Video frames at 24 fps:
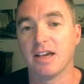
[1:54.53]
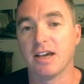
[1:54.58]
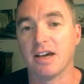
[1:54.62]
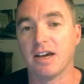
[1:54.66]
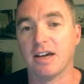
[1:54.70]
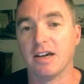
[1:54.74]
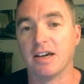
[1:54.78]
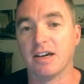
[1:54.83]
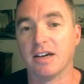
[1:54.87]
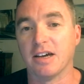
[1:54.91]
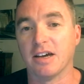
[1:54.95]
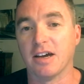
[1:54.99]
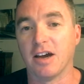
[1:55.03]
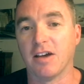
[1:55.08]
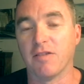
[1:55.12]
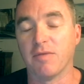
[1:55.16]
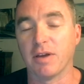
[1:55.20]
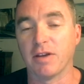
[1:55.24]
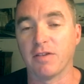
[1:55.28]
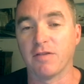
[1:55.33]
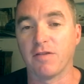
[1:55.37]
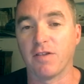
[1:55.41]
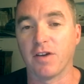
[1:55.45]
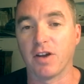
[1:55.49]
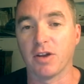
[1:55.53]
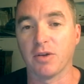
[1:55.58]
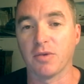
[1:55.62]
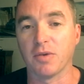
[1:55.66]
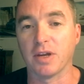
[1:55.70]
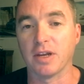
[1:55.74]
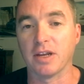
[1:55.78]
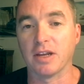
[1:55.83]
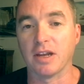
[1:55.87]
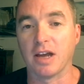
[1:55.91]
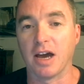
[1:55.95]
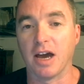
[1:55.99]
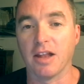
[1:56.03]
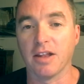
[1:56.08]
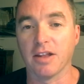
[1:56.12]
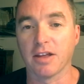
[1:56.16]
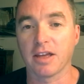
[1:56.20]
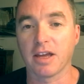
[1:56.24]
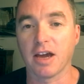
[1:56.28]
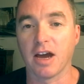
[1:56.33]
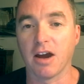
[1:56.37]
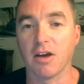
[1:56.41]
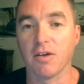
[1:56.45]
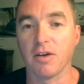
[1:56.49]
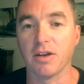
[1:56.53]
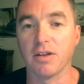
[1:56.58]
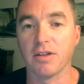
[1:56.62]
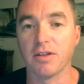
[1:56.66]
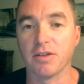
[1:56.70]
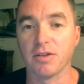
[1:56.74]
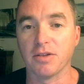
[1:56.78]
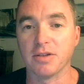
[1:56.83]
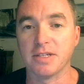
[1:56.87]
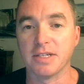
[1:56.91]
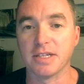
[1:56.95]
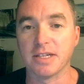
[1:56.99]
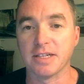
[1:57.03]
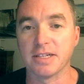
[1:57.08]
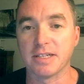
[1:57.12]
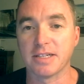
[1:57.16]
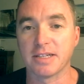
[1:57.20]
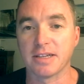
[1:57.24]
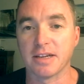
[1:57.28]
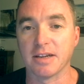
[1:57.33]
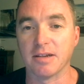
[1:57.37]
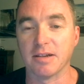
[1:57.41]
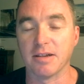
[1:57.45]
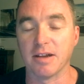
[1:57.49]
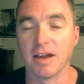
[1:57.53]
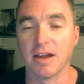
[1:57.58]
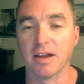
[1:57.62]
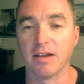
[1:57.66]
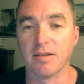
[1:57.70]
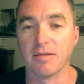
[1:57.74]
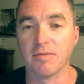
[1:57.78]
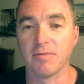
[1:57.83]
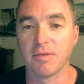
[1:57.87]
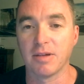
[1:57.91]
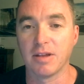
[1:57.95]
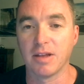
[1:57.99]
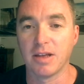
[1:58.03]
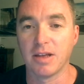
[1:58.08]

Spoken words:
I've been following other car enthusiasts and